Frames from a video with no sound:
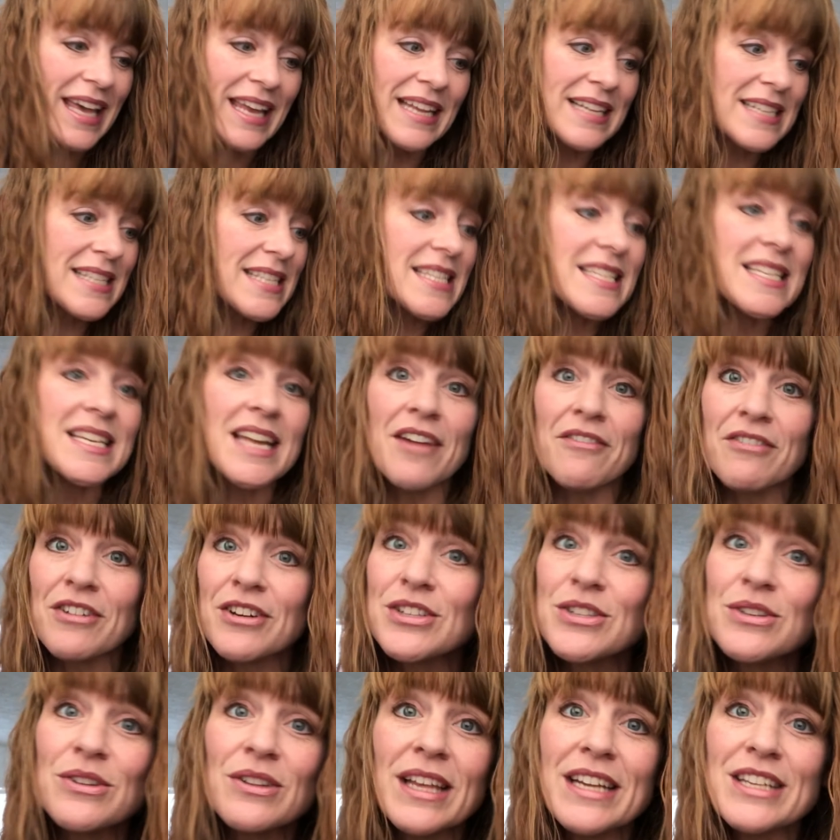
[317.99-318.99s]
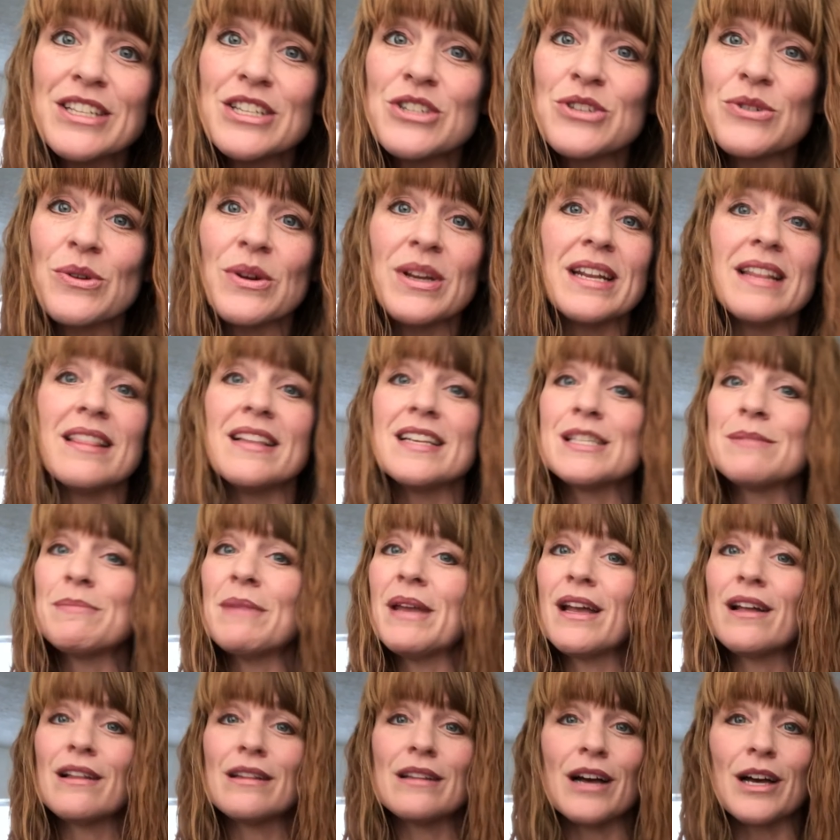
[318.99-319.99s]
It's never too late to join in this
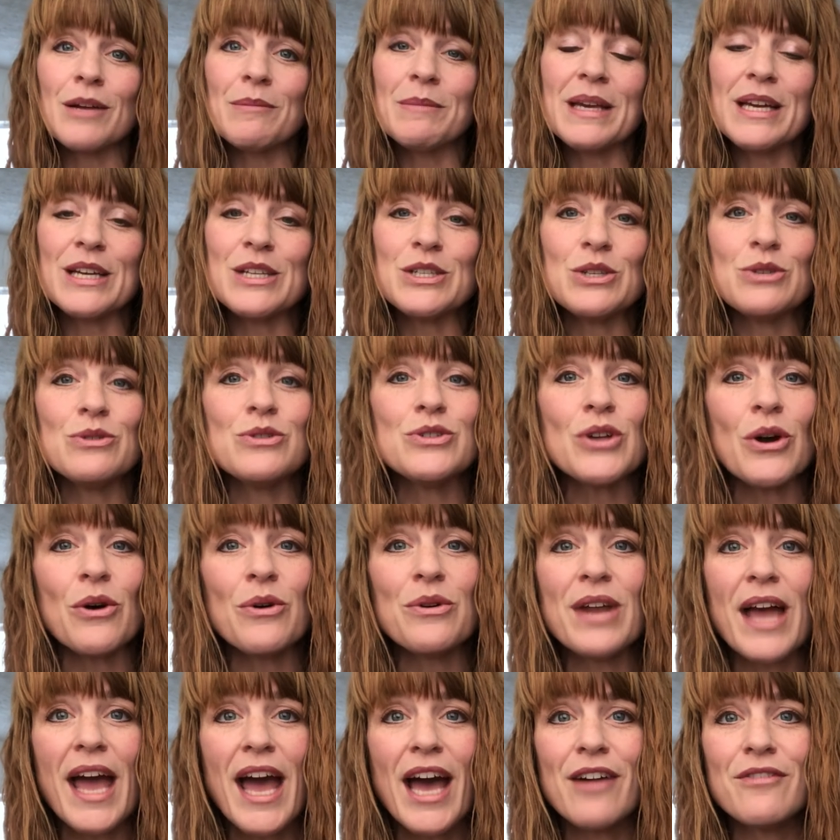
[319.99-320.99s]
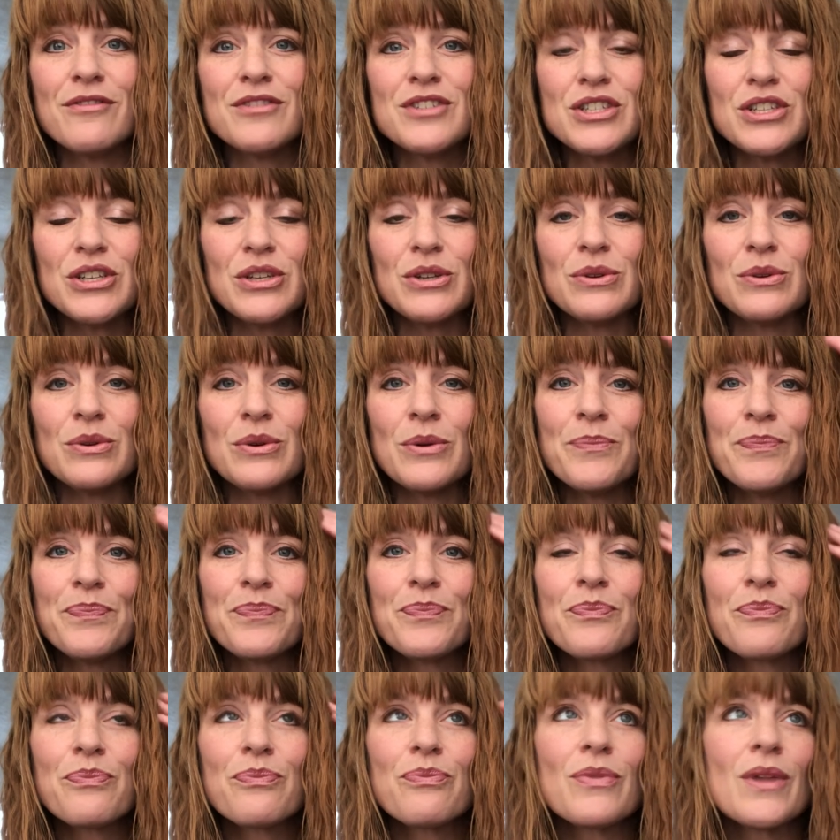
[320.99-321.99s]
make along because you don't have to
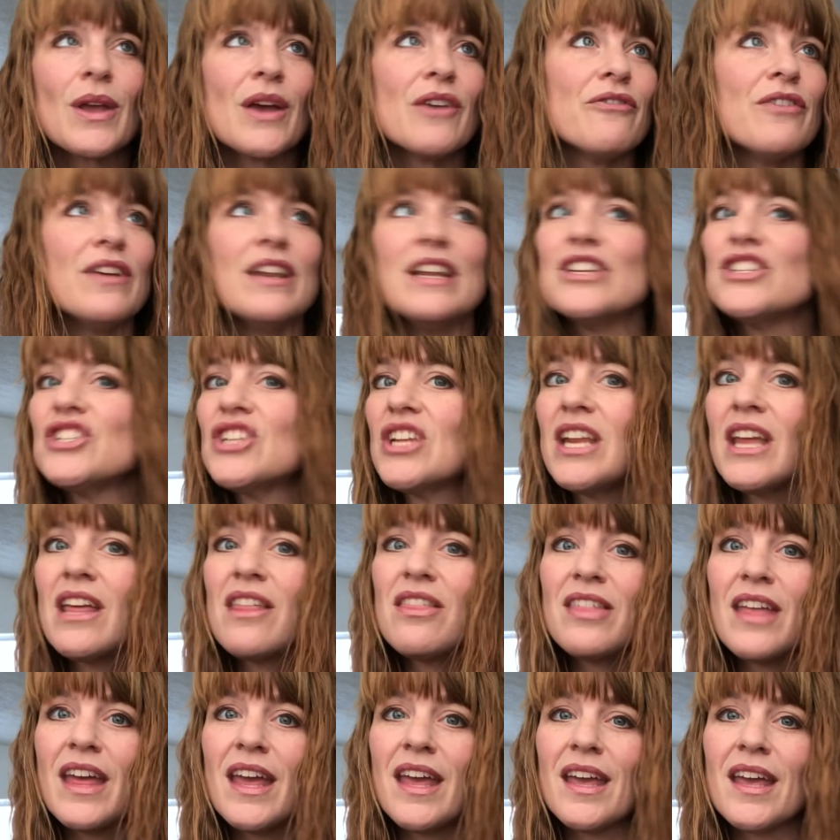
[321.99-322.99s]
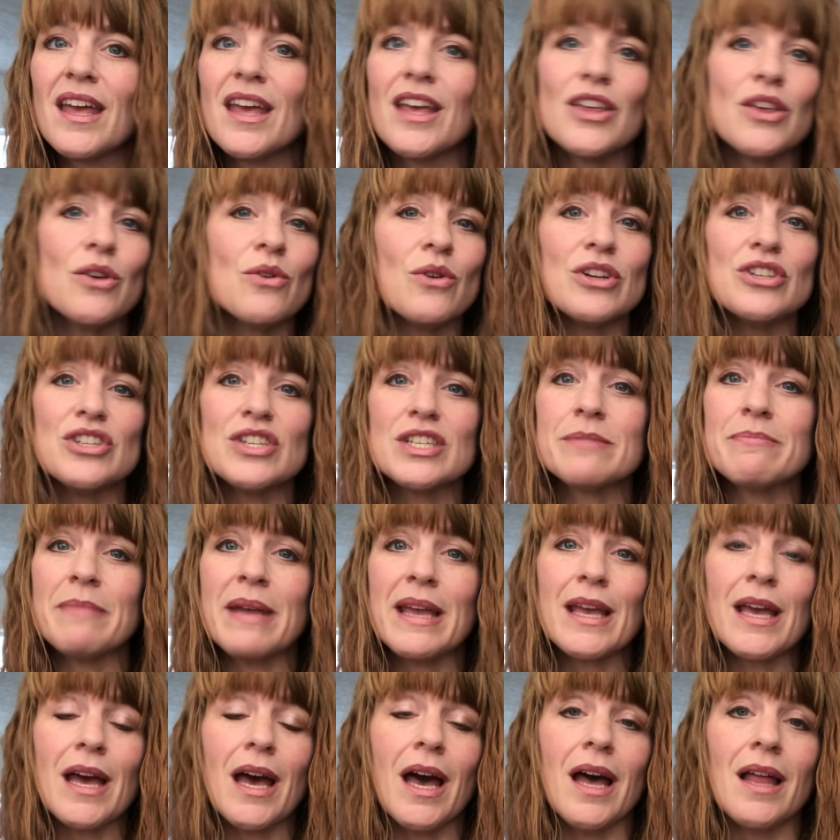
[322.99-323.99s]
finish anything. You could just
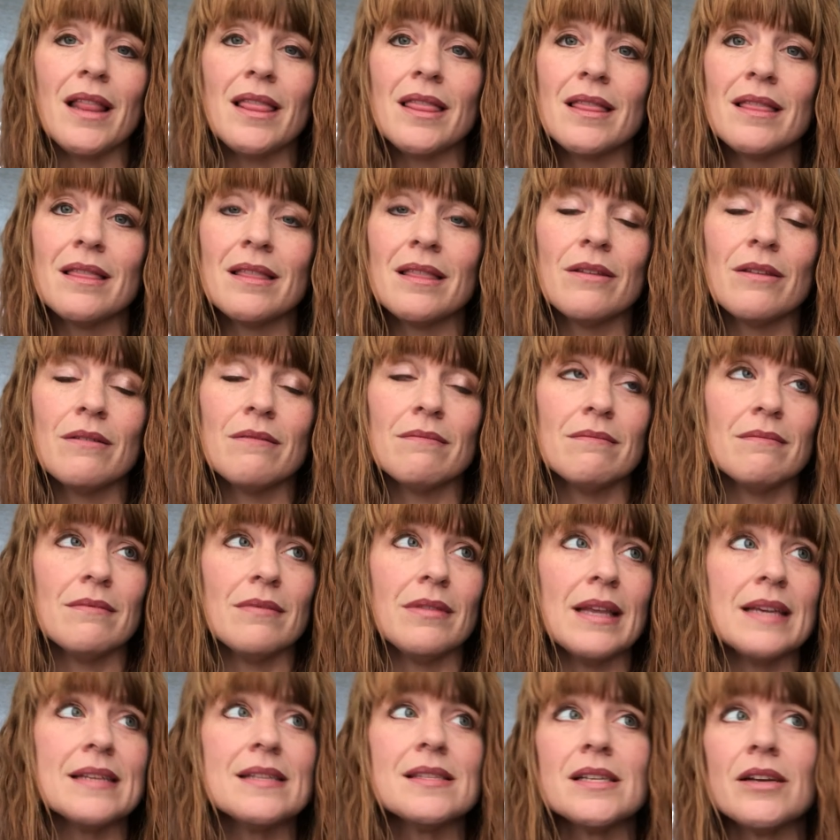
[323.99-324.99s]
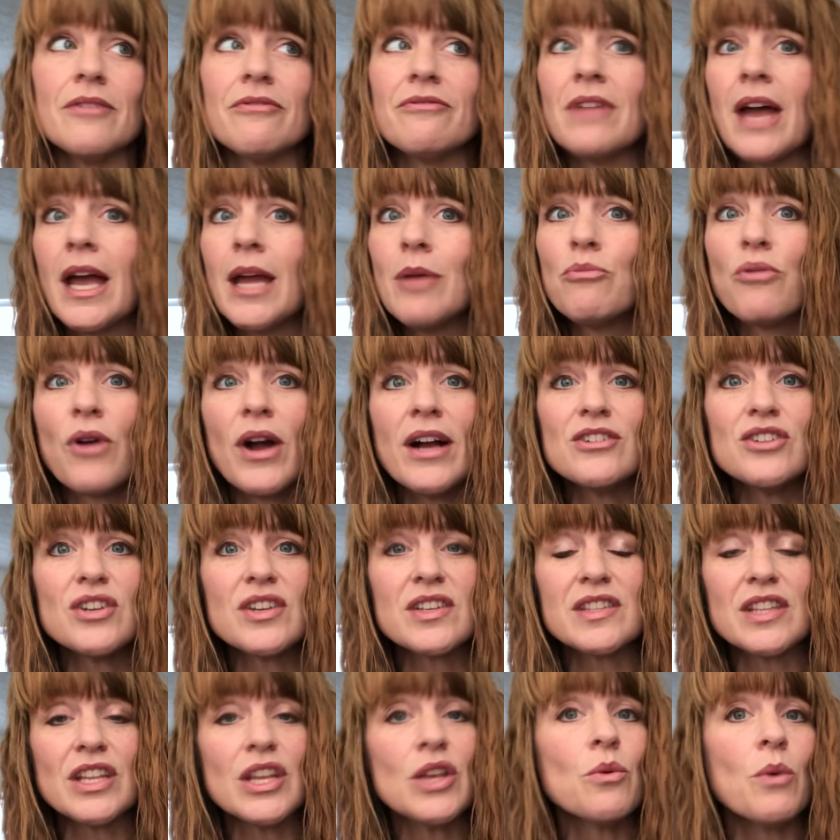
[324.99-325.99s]
make a list of nine projects
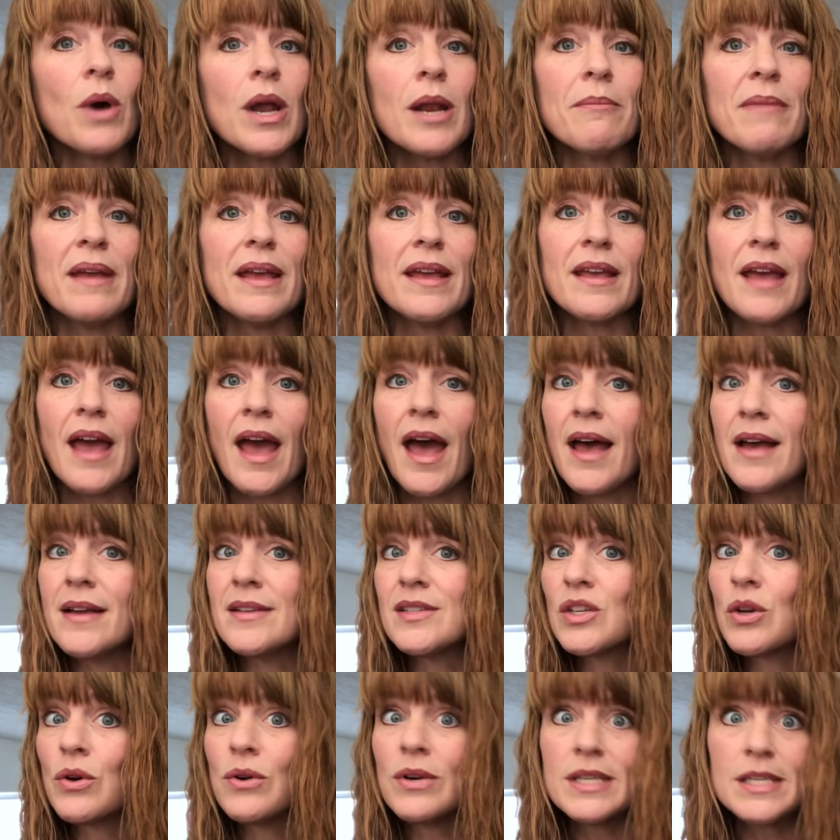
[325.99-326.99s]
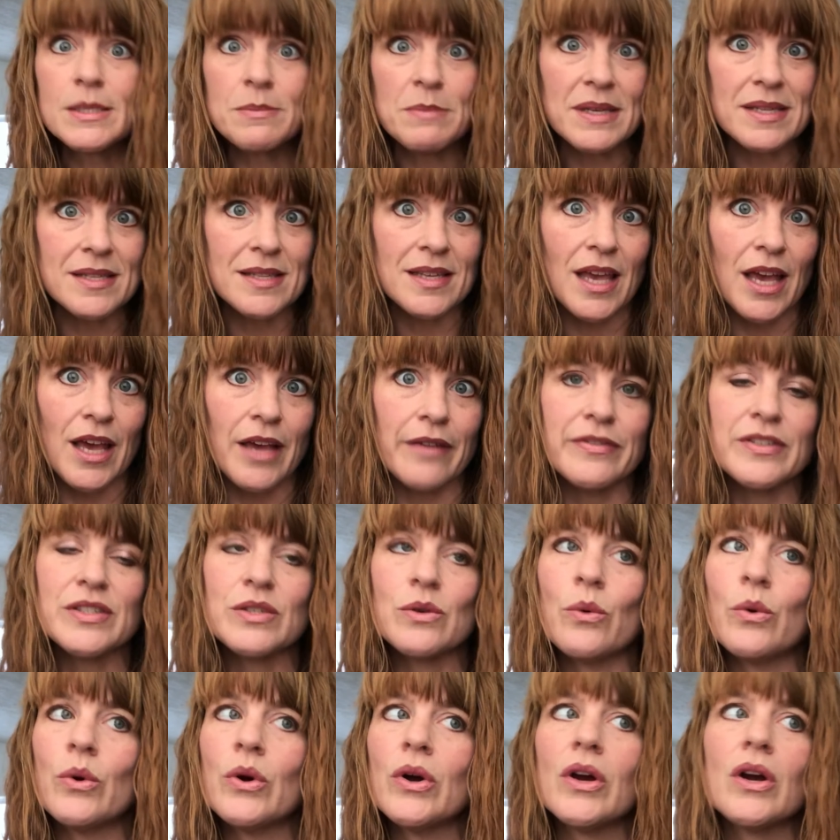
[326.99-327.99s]
that you want to make as Christmas gifts
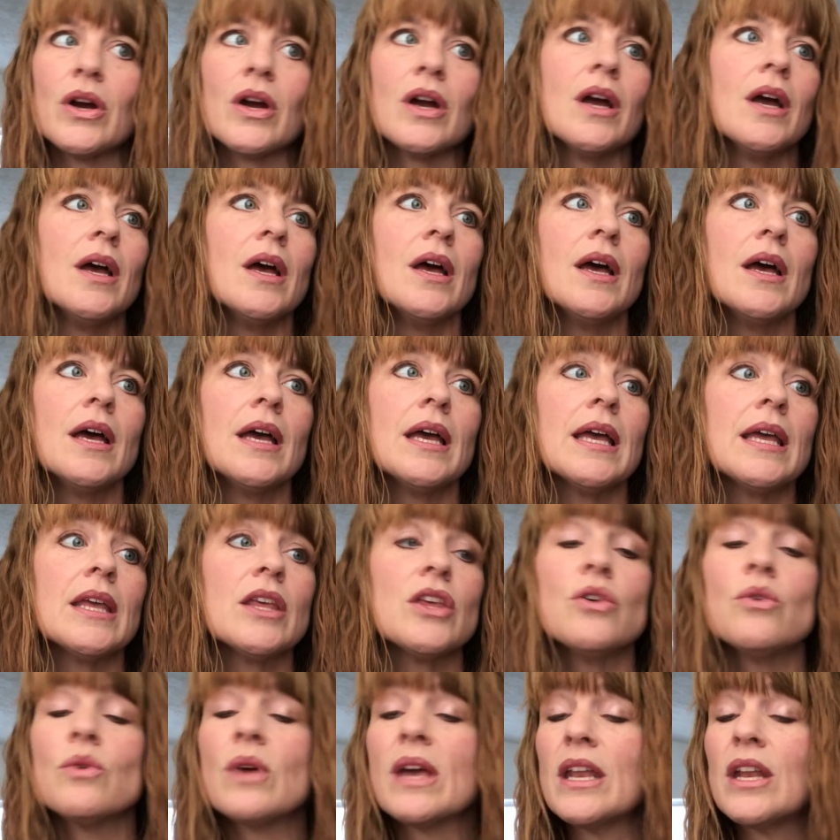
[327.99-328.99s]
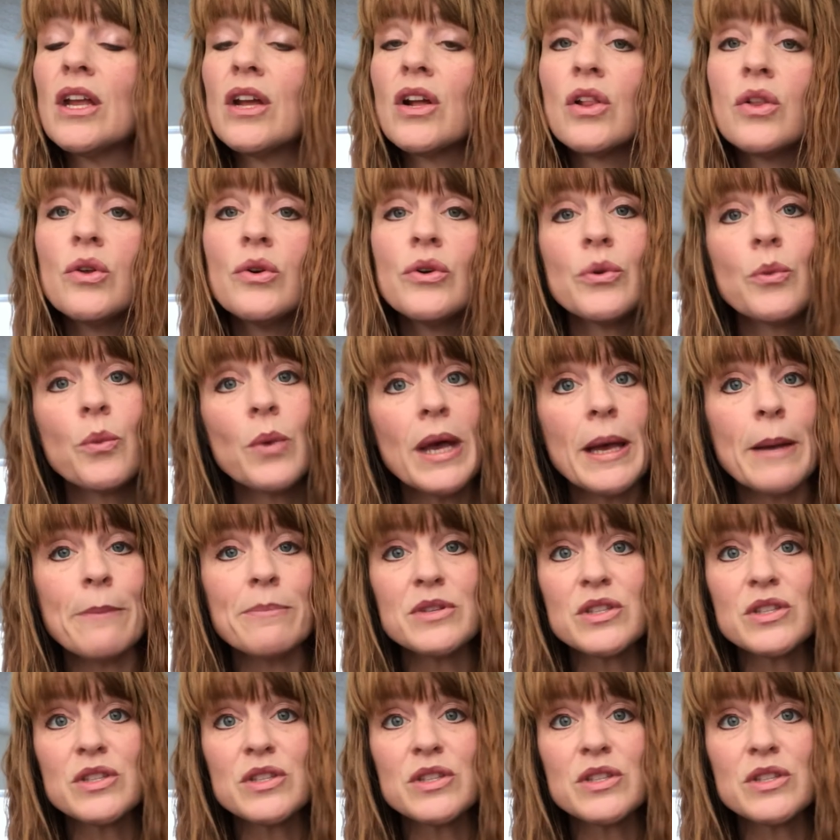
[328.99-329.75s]
or you can include WIPs.